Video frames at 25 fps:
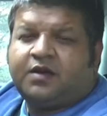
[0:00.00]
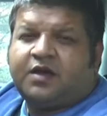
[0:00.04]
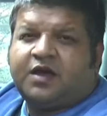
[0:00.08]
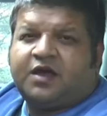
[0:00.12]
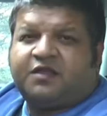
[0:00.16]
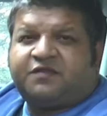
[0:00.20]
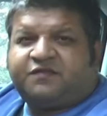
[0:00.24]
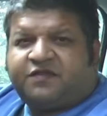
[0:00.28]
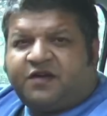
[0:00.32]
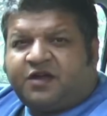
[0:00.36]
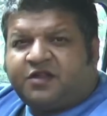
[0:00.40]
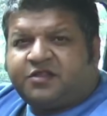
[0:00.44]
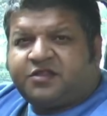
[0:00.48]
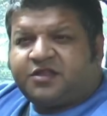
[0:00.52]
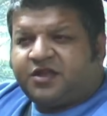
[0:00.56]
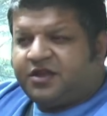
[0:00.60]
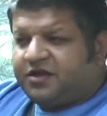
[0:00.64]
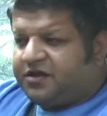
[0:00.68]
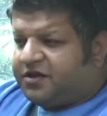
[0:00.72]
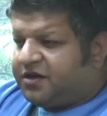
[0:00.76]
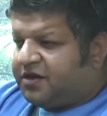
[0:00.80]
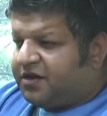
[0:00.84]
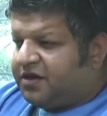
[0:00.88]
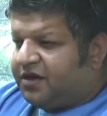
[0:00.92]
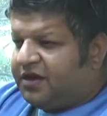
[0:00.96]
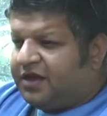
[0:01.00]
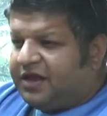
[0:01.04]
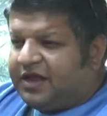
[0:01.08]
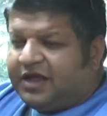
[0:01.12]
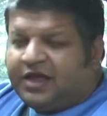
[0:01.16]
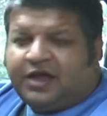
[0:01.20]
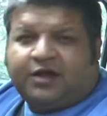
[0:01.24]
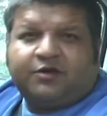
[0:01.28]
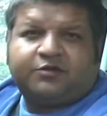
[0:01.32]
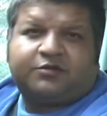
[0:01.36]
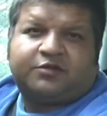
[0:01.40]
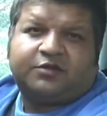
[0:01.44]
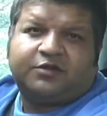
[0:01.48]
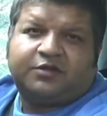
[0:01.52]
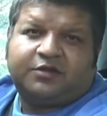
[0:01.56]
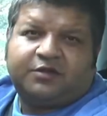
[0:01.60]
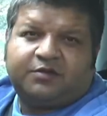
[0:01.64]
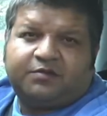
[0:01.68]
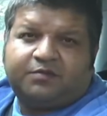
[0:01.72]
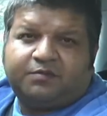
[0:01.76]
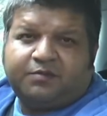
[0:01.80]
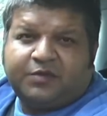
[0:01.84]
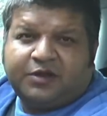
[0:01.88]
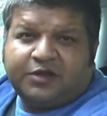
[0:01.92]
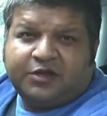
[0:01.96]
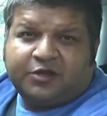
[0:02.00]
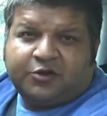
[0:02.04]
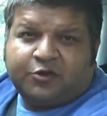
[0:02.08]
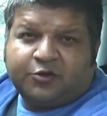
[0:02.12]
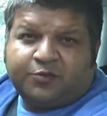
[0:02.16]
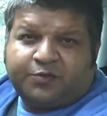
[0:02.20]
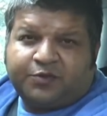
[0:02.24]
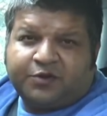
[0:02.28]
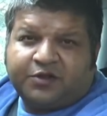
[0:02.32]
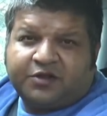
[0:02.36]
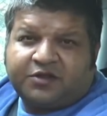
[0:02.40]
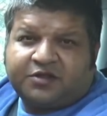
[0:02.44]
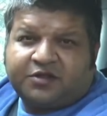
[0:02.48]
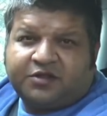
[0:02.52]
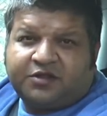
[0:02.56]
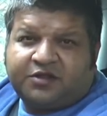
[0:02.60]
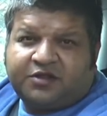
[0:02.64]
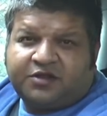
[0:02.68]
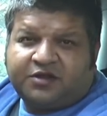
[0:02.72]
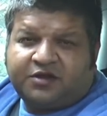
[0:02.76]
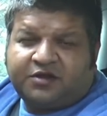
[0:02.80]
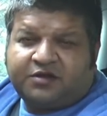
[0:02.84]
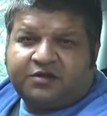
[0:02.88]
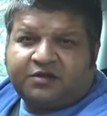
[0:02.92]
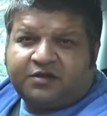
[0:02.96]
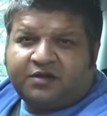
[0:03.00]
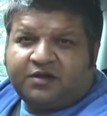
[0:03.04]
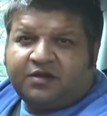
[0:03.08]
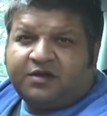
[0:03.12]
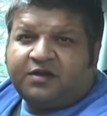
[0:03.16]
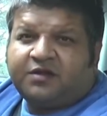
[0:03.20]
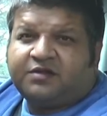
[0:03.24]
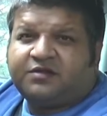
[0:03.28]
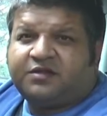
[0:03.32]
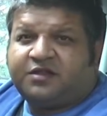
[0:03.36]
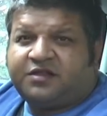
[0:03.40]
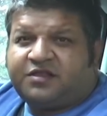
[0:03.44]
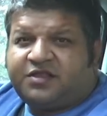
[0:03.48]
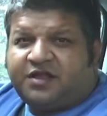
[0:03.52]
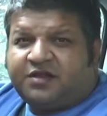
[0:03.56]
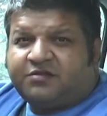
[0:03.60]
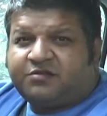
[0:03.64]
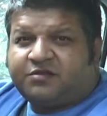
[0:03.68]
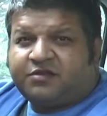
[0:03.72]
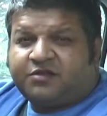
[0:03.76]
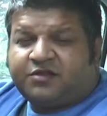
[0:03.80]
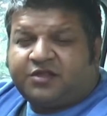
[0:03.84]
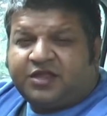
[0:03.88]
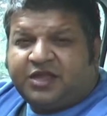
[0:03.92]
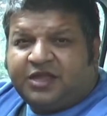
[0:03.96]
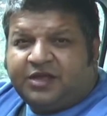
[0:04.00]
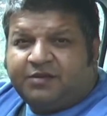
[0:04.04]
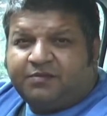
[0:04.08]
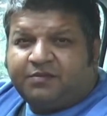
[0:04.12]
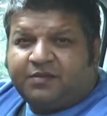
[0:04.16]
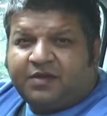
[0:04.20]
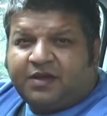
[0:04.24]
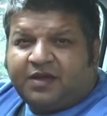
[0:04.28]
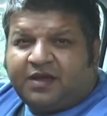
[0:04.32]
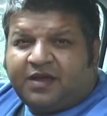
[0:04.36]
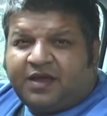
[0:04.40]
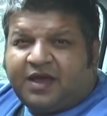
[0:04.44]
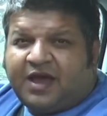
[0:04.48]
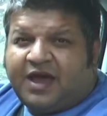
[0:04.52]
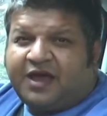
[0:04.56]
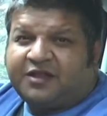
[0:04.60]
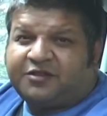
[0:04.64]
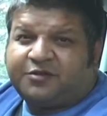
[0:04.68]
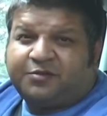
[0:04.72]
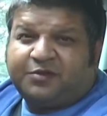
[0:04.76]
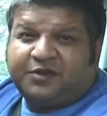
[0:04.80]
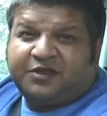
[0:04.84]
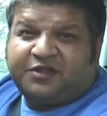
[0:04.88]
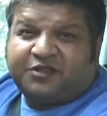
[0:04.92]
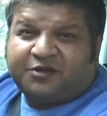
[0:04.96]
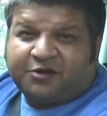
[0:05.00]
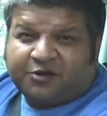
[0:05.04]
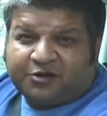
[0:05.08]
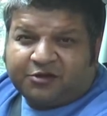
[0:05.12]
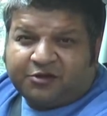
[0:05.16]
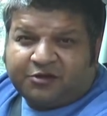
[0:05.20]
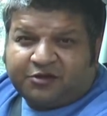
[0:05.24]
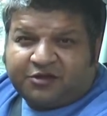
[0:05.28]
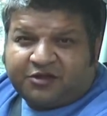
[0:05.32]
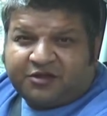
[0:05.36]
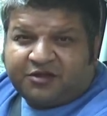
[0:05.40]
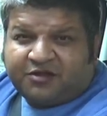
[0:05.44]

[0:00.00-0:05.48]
As far as the interior layout to the Mini Cooper is concerned, the central theme has to be circles.